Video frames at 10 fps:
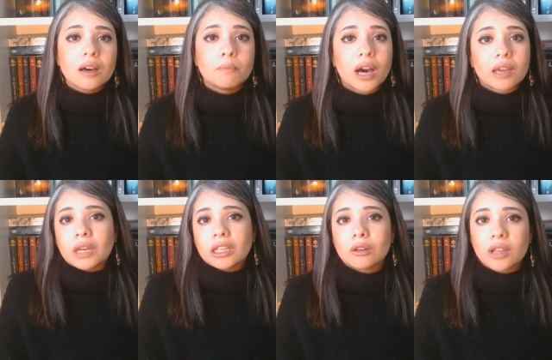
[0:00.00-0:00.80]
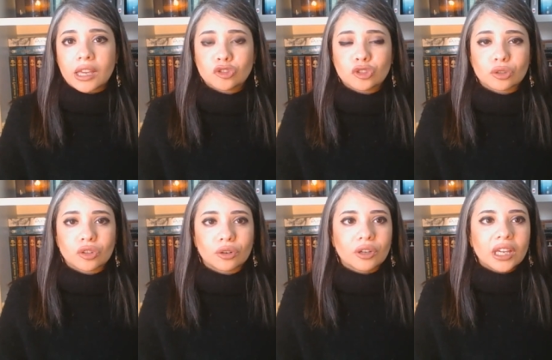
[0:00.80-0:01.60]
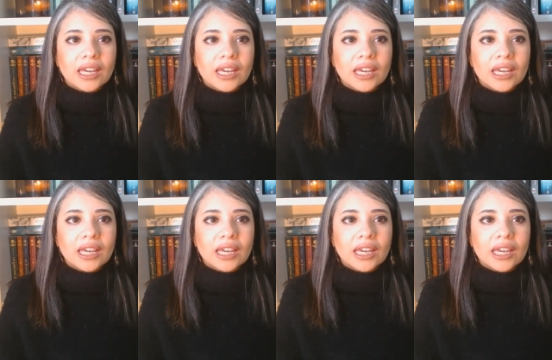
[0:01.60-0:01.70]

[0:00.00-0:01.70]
by Michelangelo.